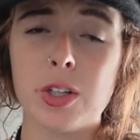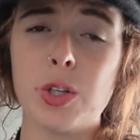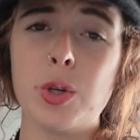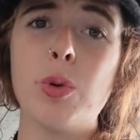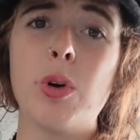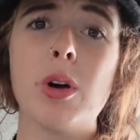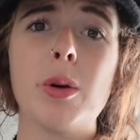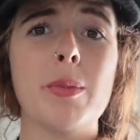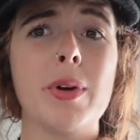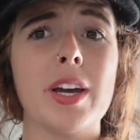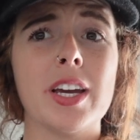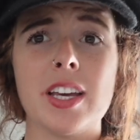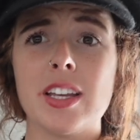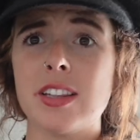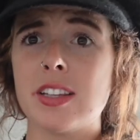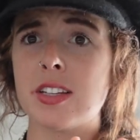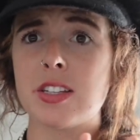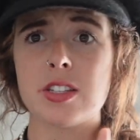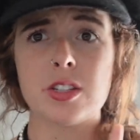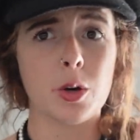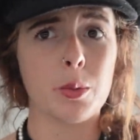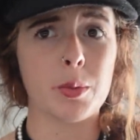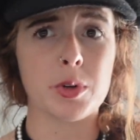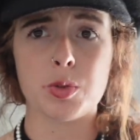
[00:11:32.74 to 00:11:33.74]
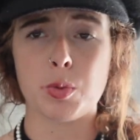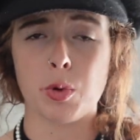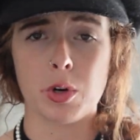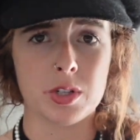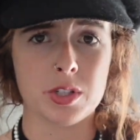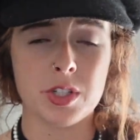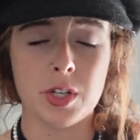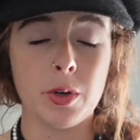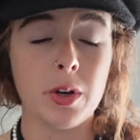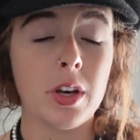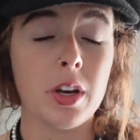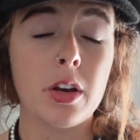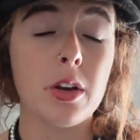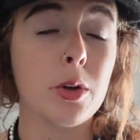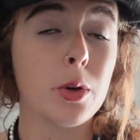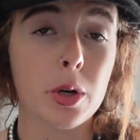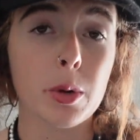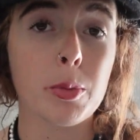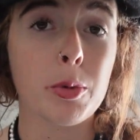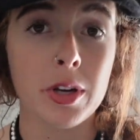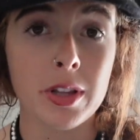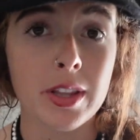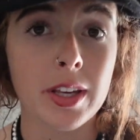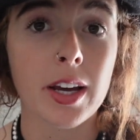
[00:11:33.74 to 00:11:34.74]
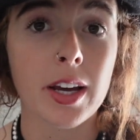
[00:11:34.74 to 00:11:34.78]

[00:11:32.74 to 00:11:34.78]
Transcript: you are making this so much worse. Do you need to do your breathing